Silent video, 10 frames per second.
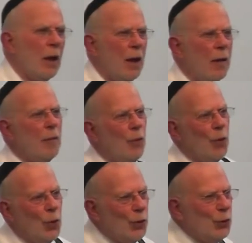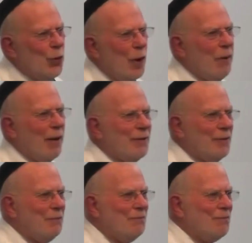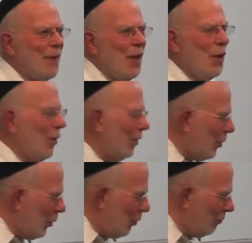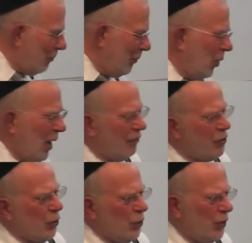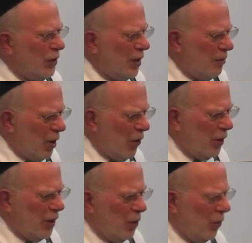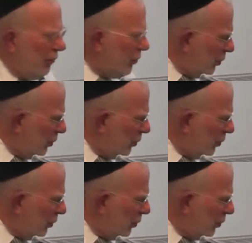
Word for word: Um, we all do our best. You know, we have children in America and we have